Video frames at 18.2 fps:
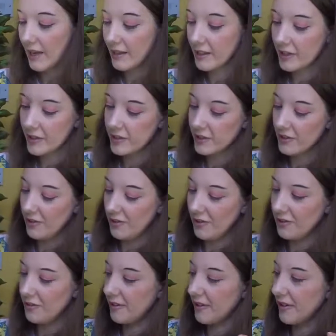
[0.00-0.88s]
I'm gonna
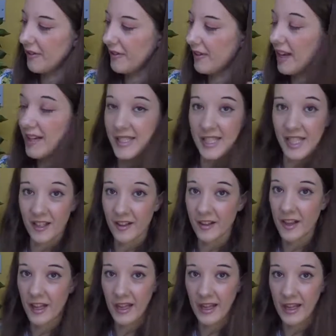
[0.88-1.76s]
do that
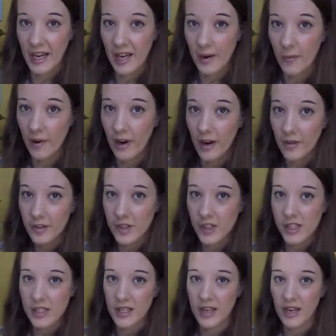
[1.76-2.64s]
same thing again, where I'm
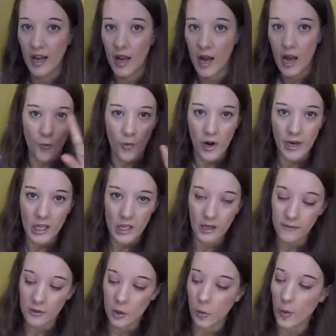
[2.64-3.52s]
just gonna break
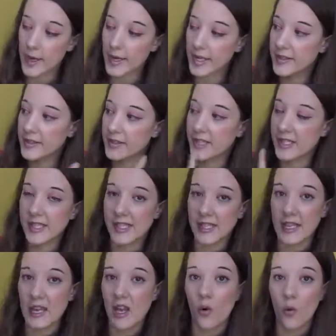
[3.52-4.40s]
off quick to
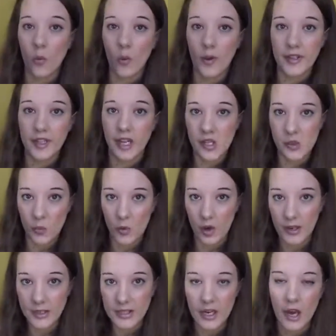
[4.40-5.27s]
see what does
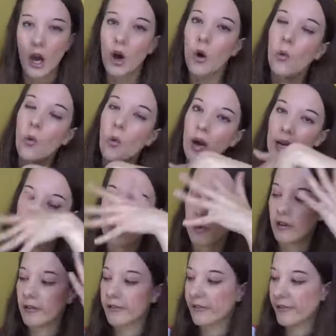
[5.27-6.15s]
what,
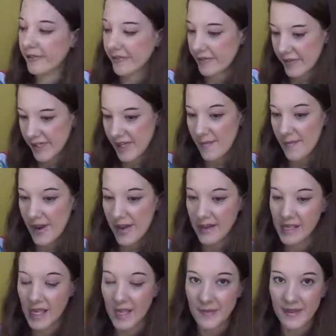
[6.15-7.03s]
wipe off some
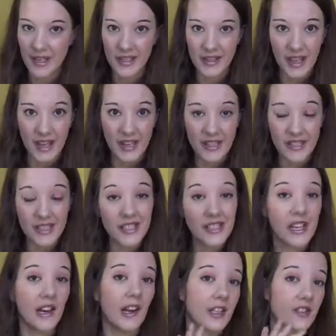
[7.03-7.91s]
makeup, and then
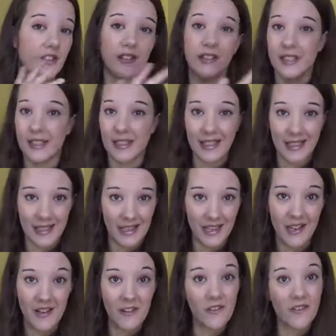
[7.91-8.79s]
disastrously
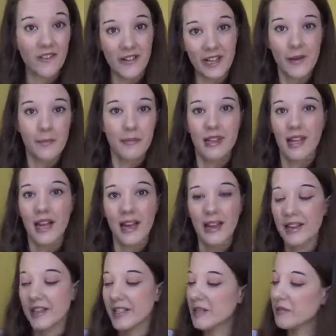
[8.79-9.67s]

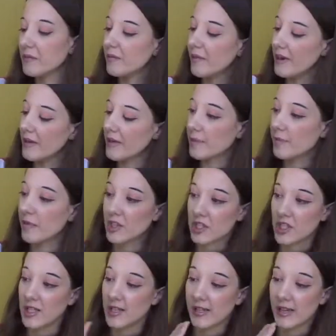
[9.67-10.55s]
reapply it with
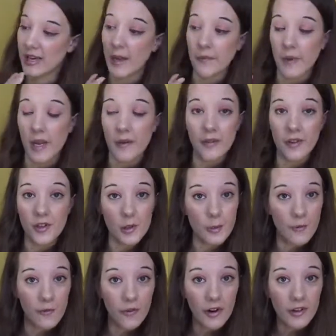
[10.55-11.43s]
brushes that I've never
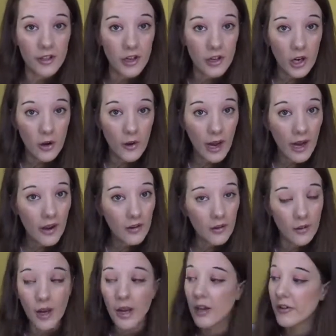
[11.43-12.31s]
used before and don't know
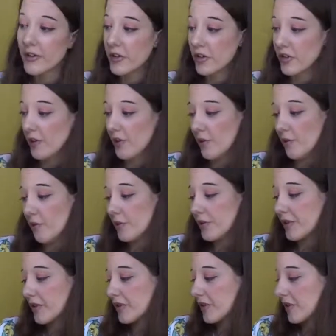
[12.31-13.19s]
how to
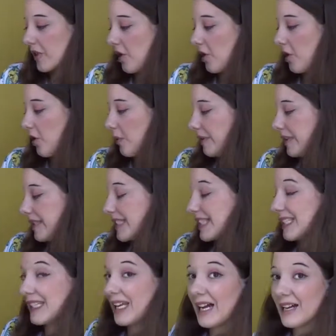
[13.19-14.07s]
use. So we'll
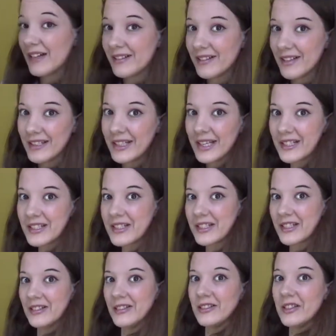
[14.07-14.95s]
see how
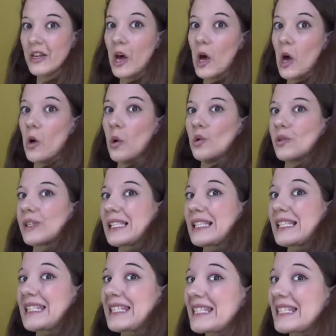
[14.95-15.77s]
that goes.